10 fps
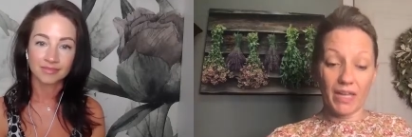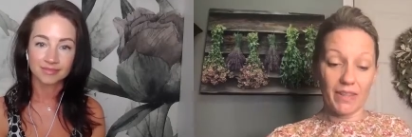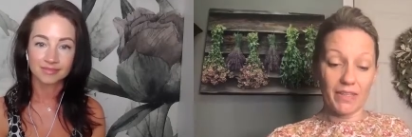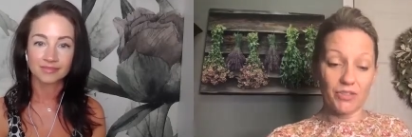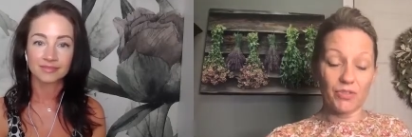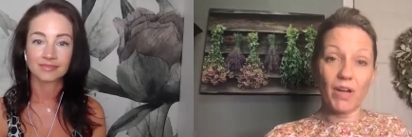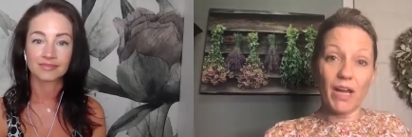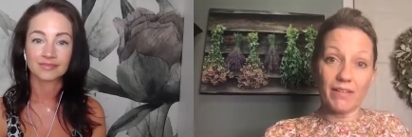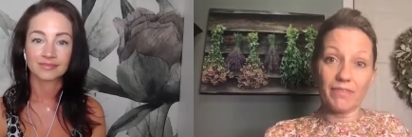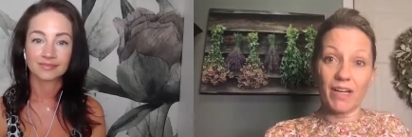Speaker 1: then you've
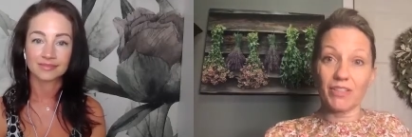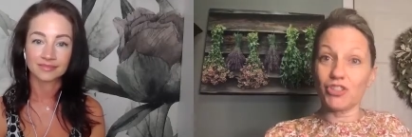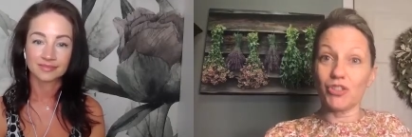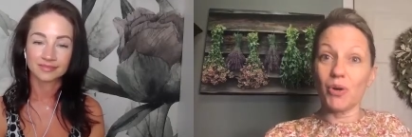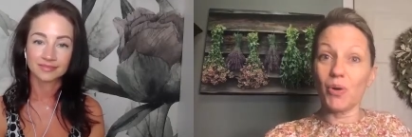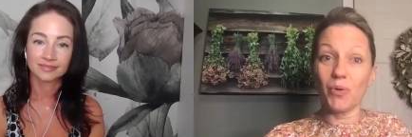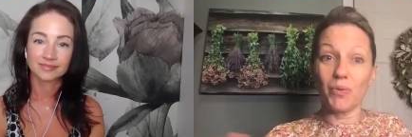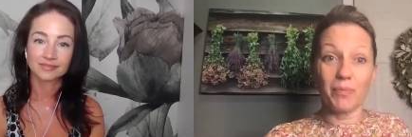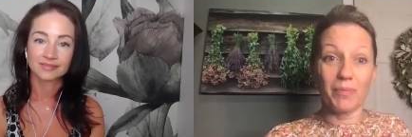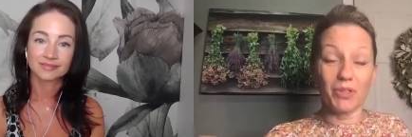kind of got your
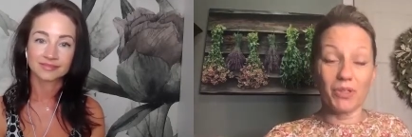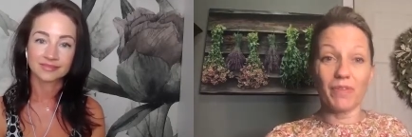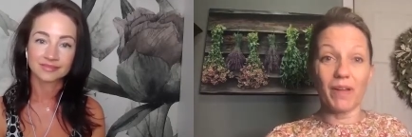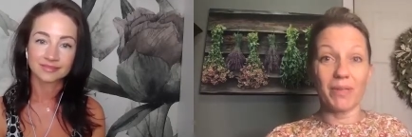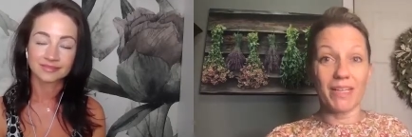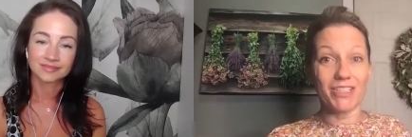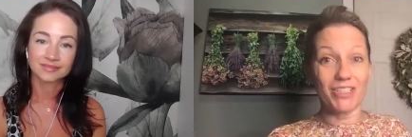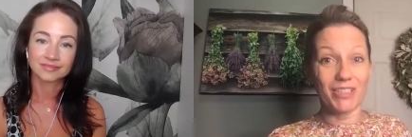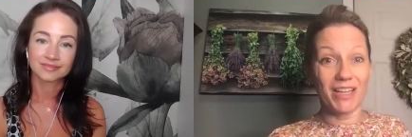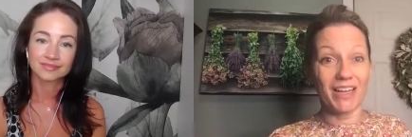home, your
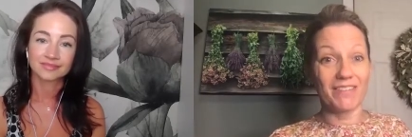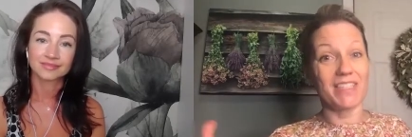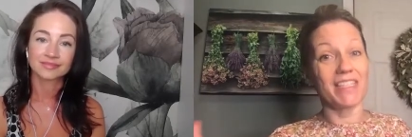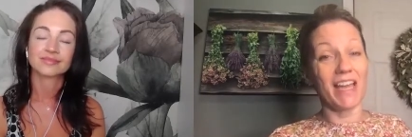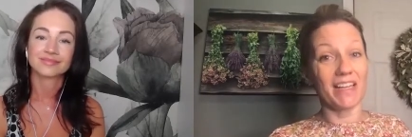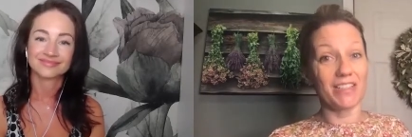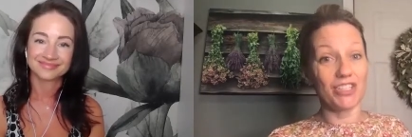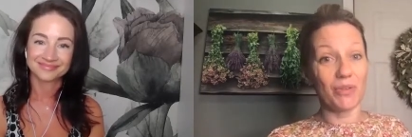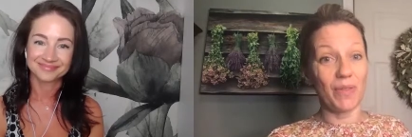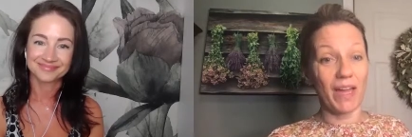foundation kind of set
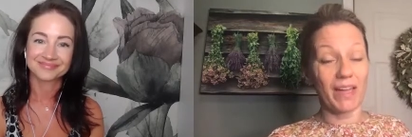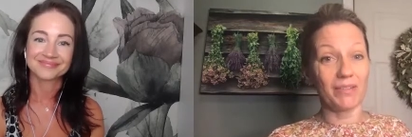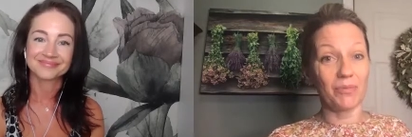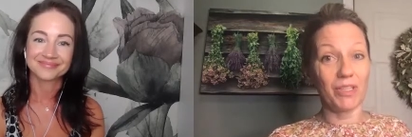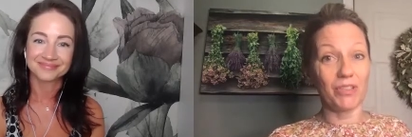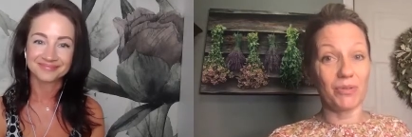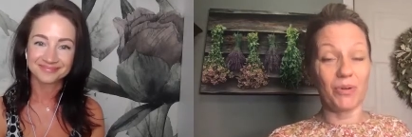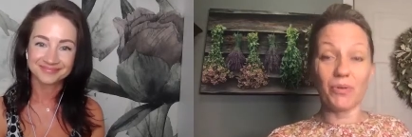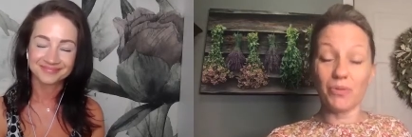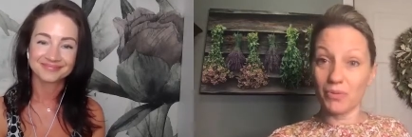so that when you
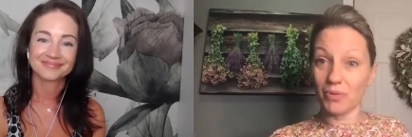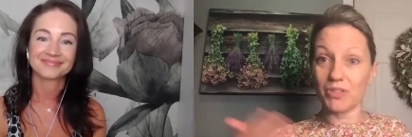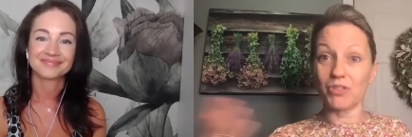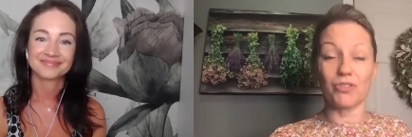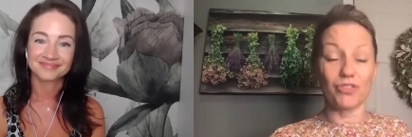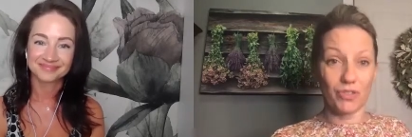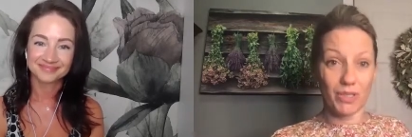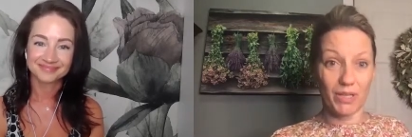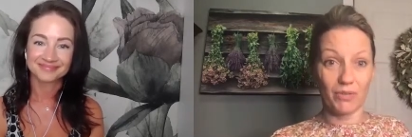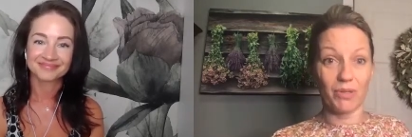go through a
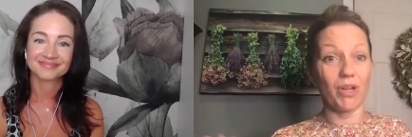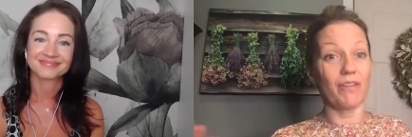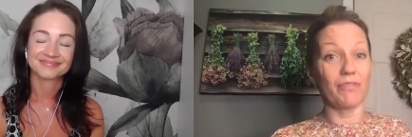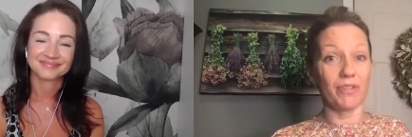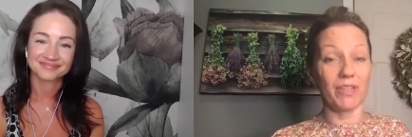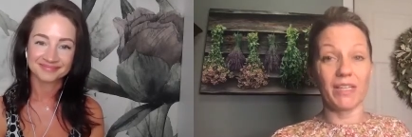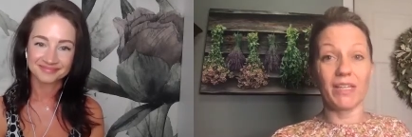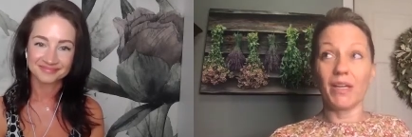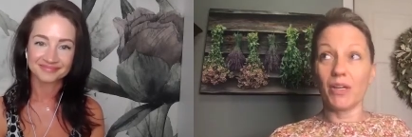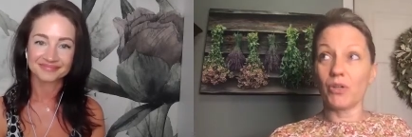surgery and a
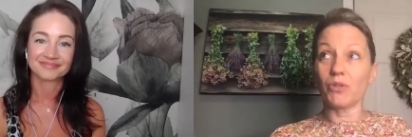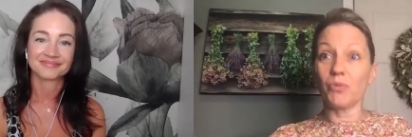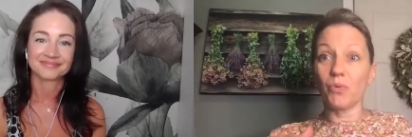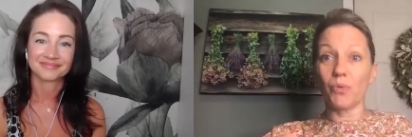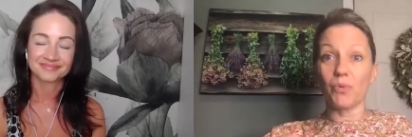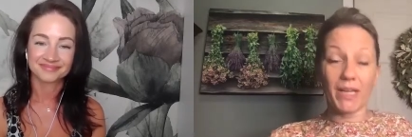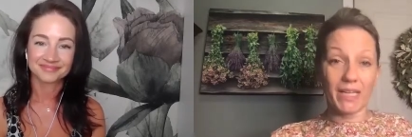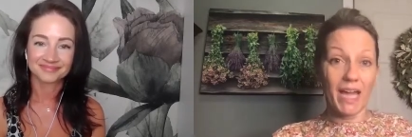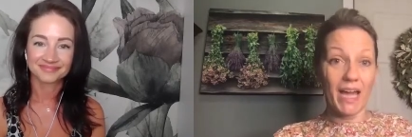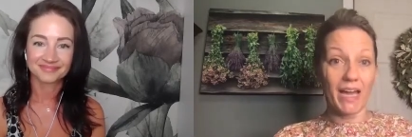recovery, you
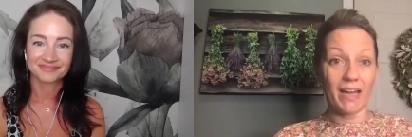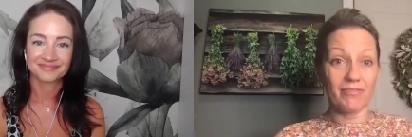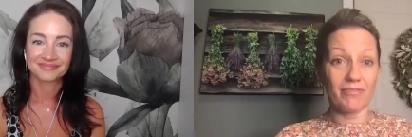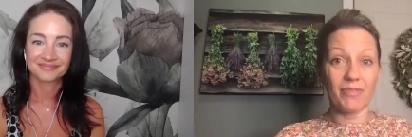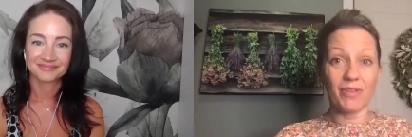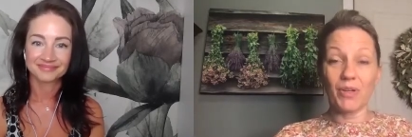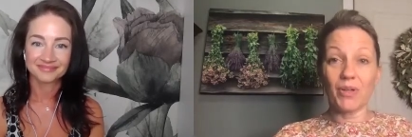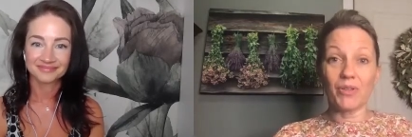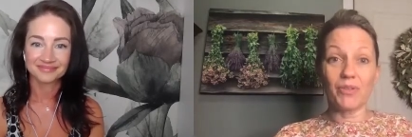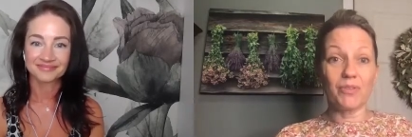already have
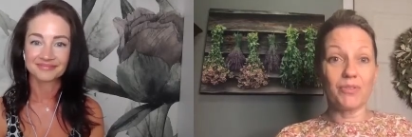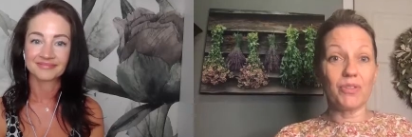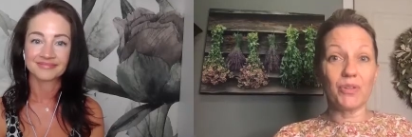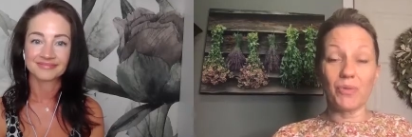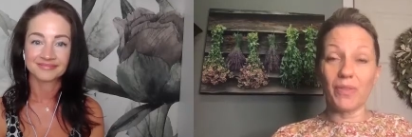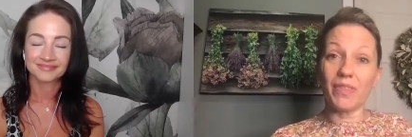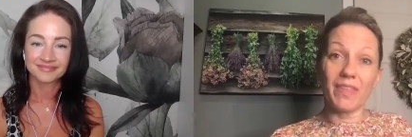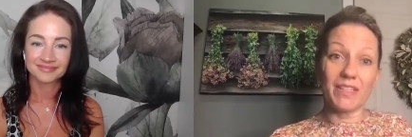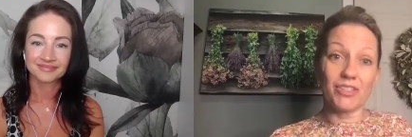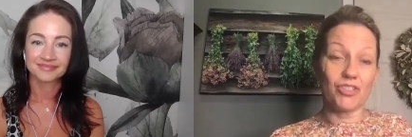you know, the
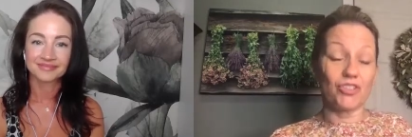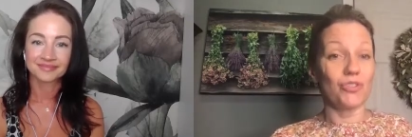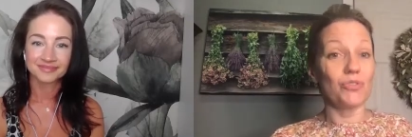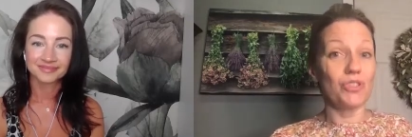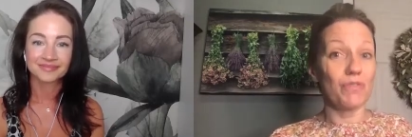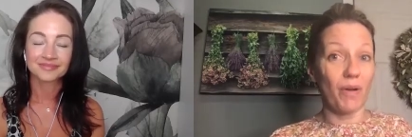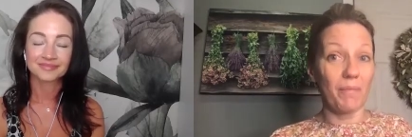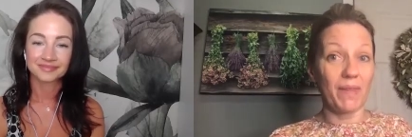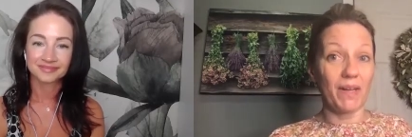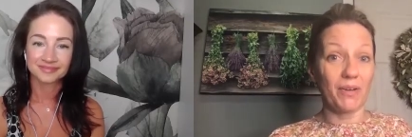things to choose
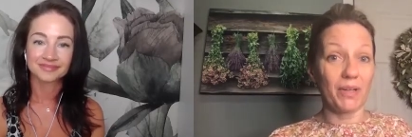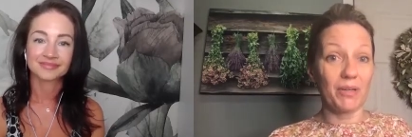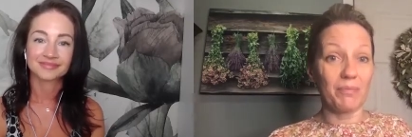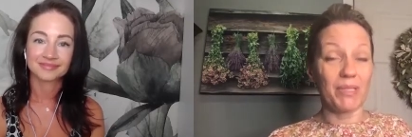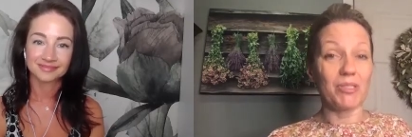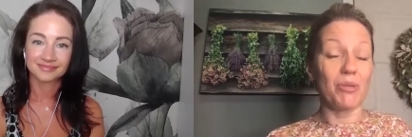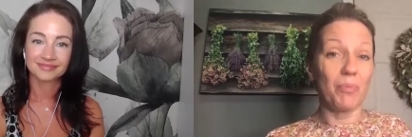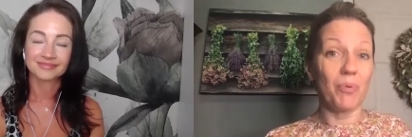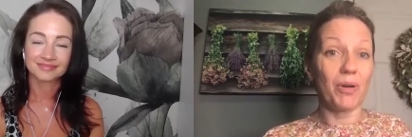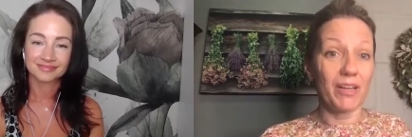from that are going to be
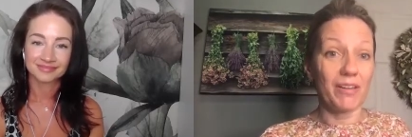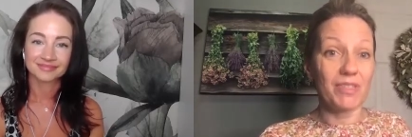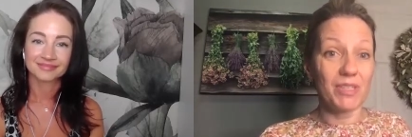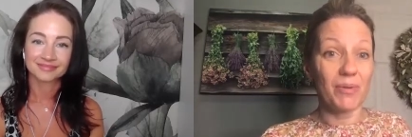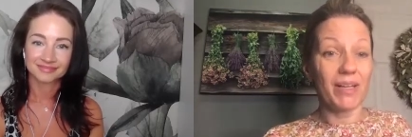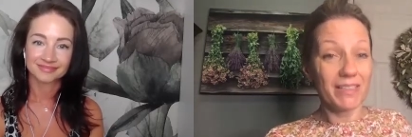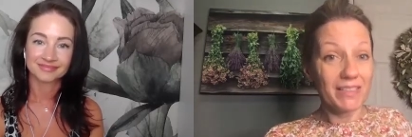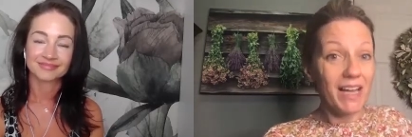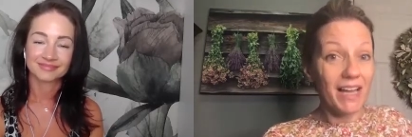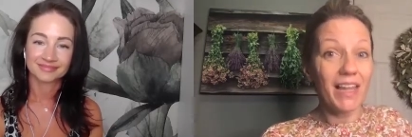supportive. So I
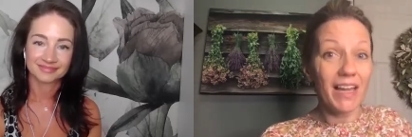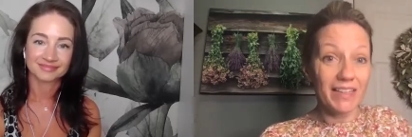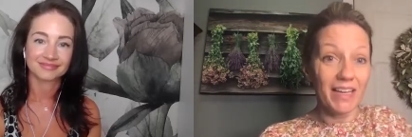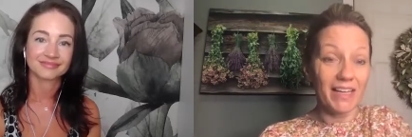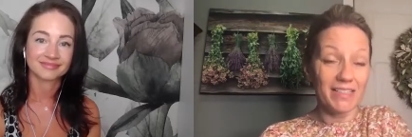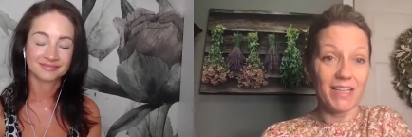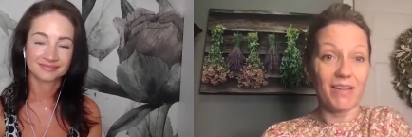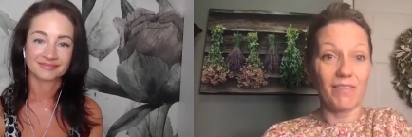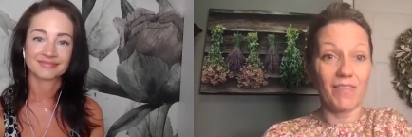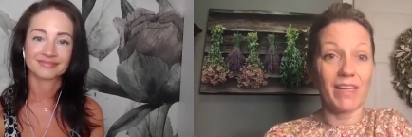could, I like that
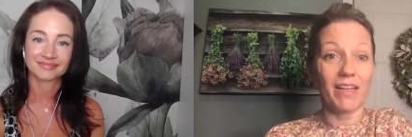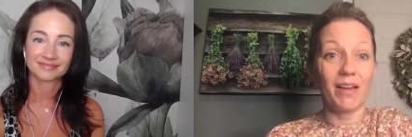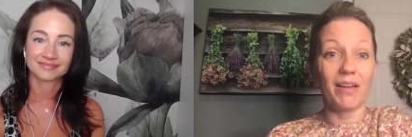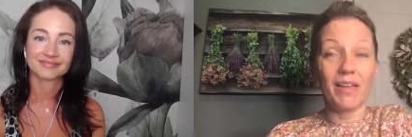idea of like a,